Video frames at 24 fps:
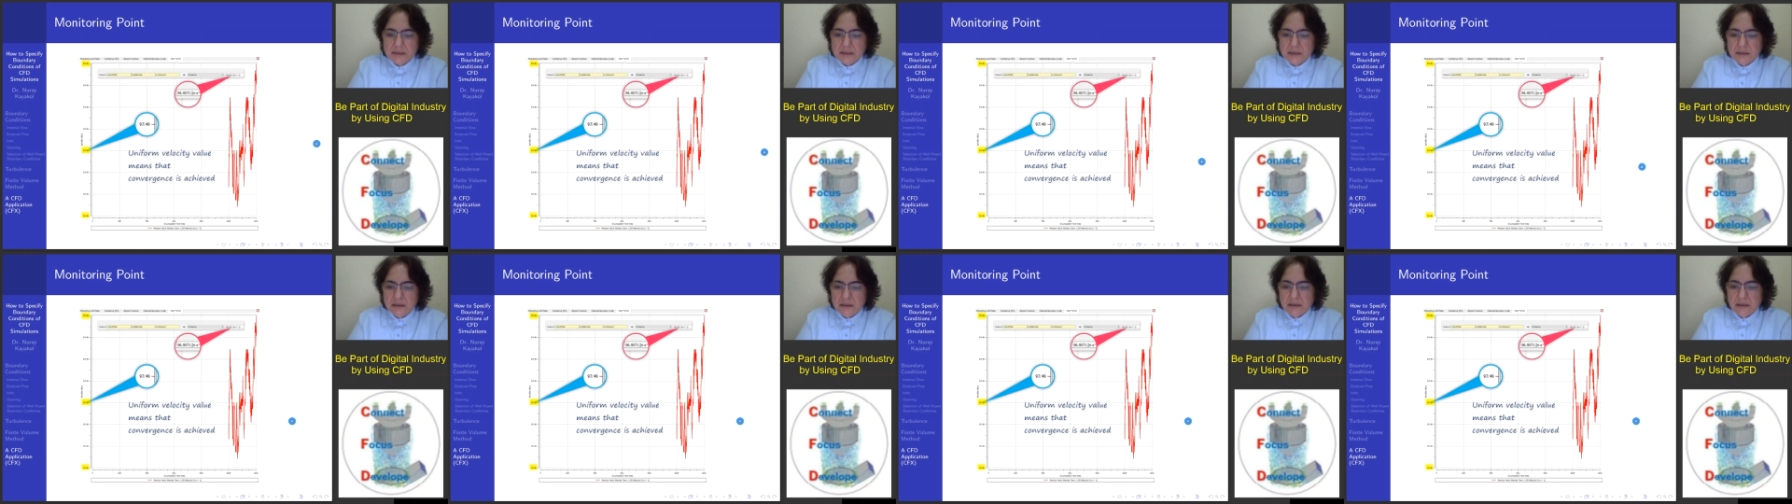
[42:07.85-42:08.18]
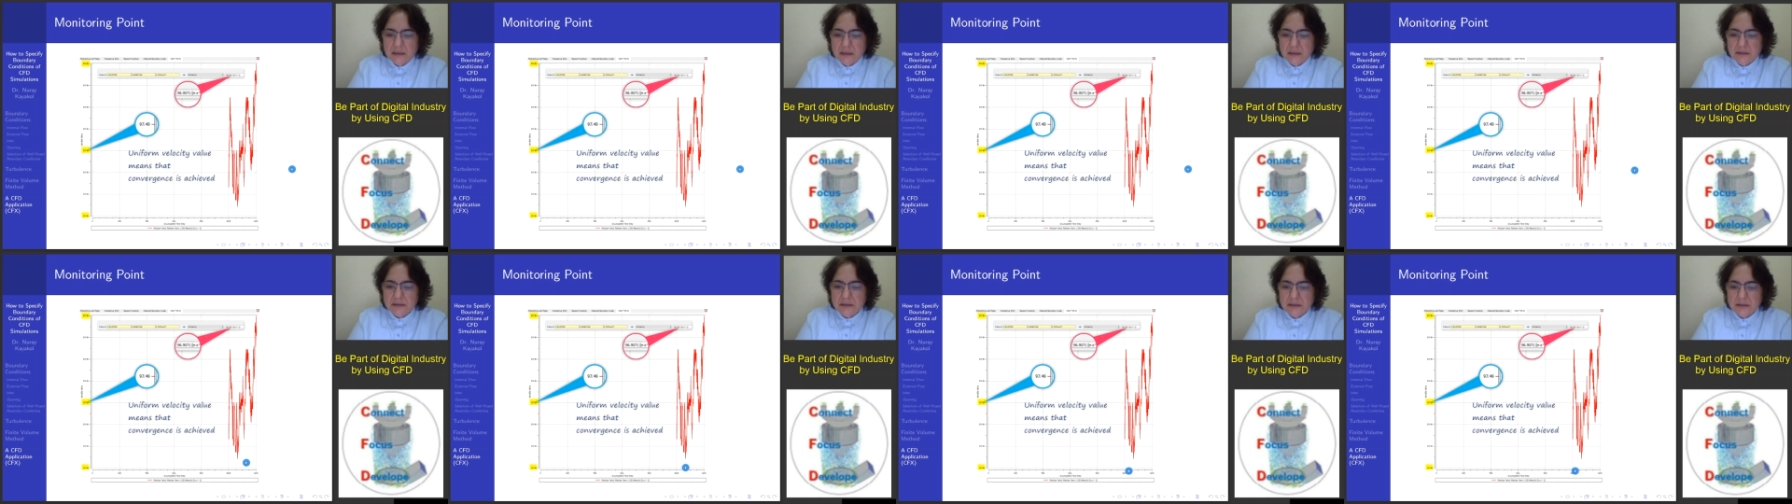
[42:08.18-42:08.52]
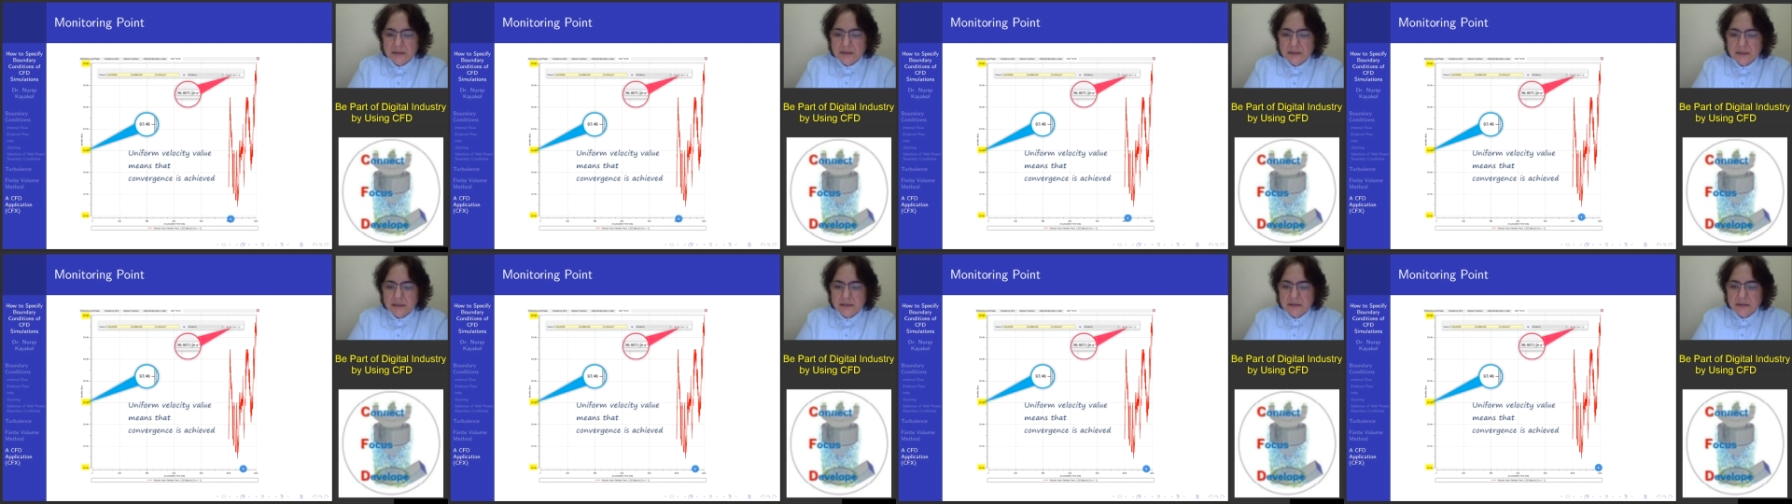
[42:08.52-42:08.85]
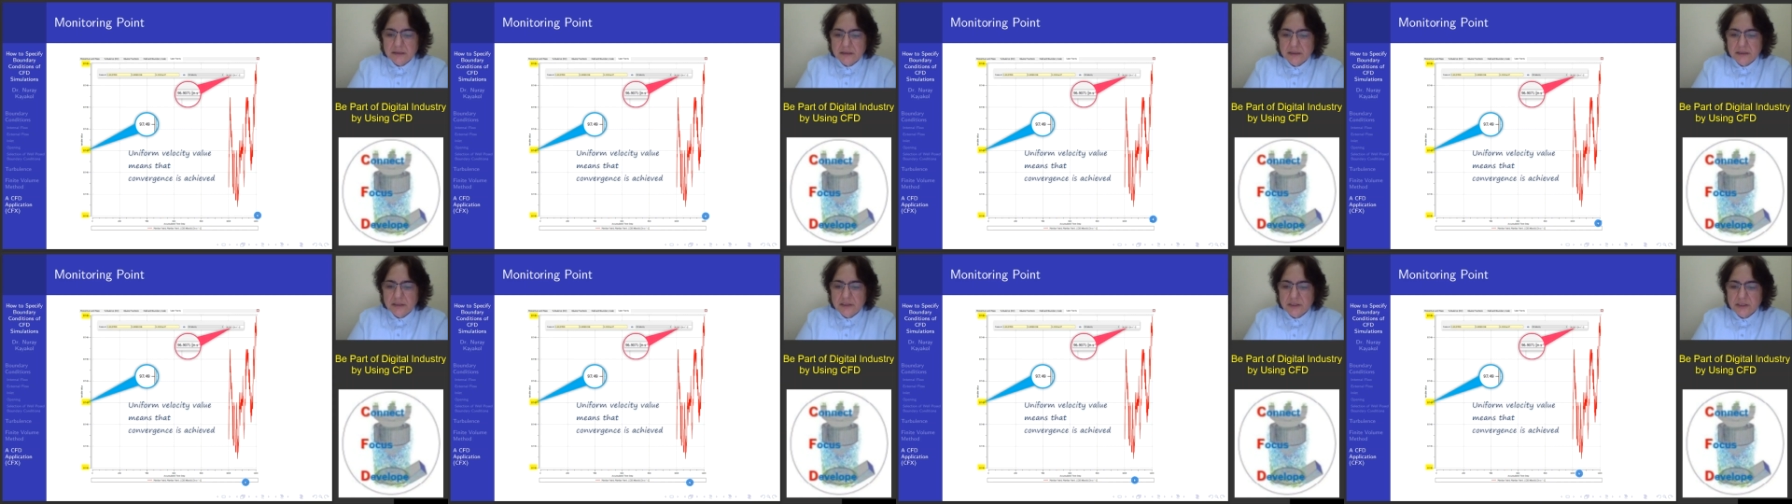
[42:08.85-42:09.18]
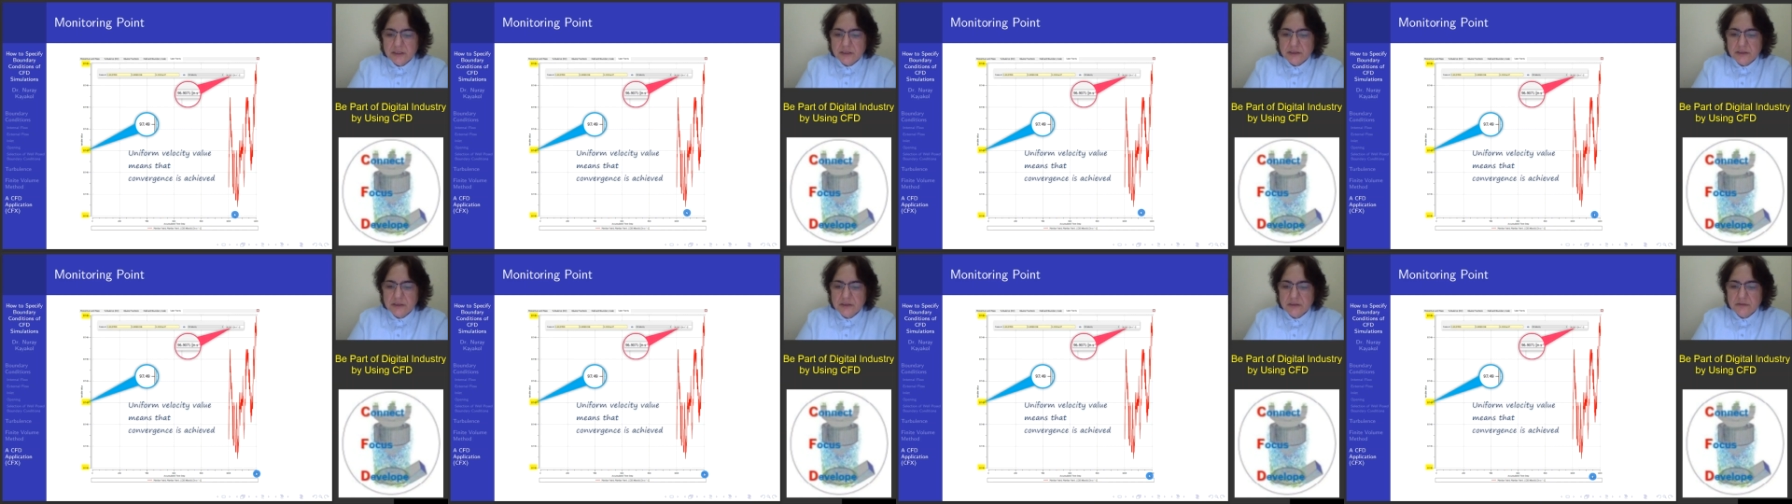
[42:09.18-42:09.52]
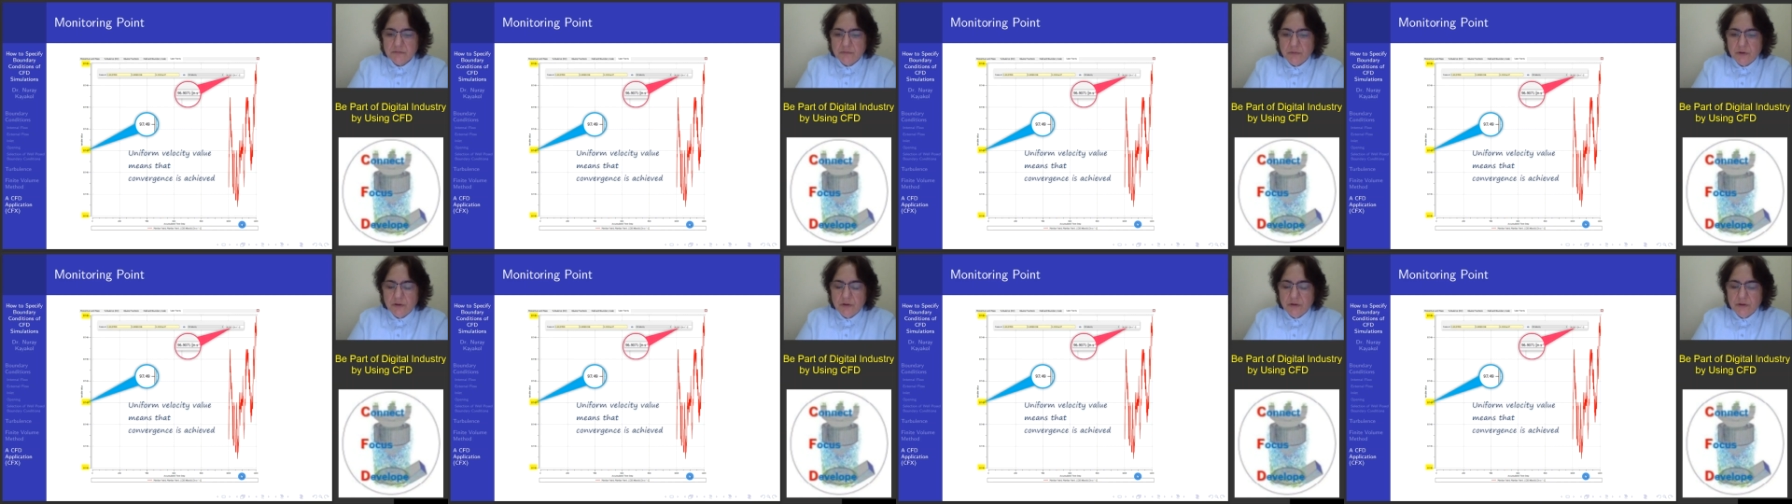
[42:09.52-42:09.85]
100 iterations
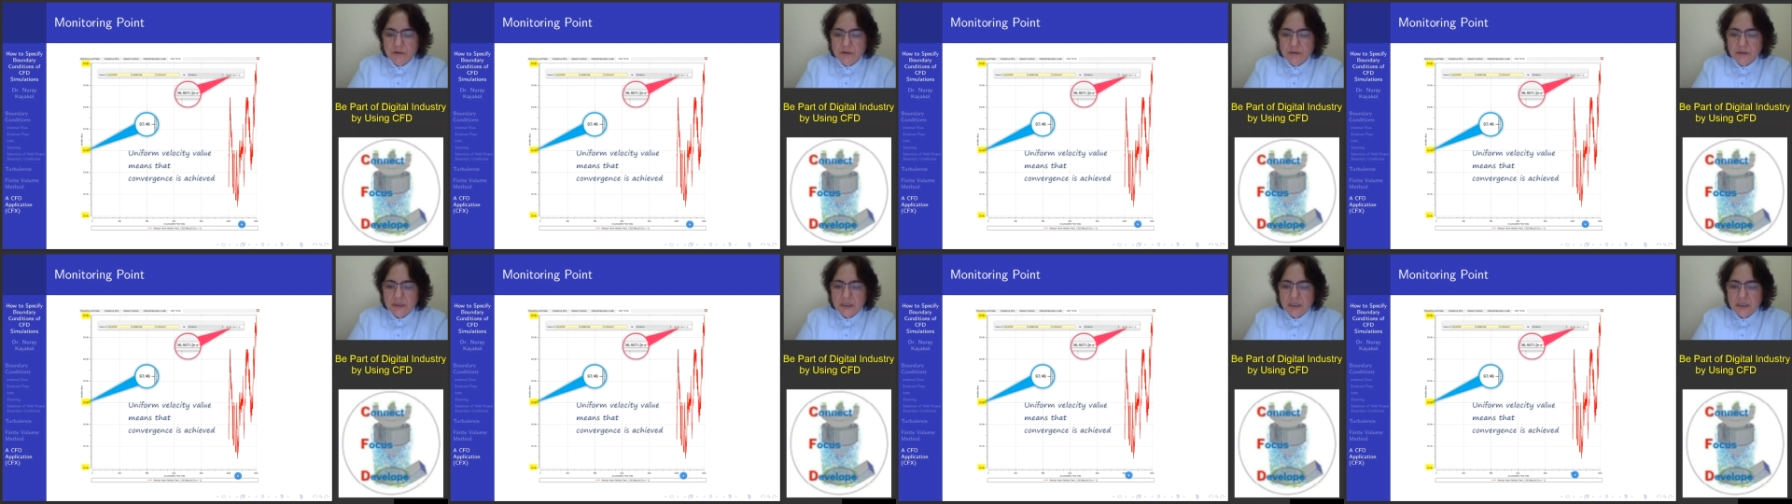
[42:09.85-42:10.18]
more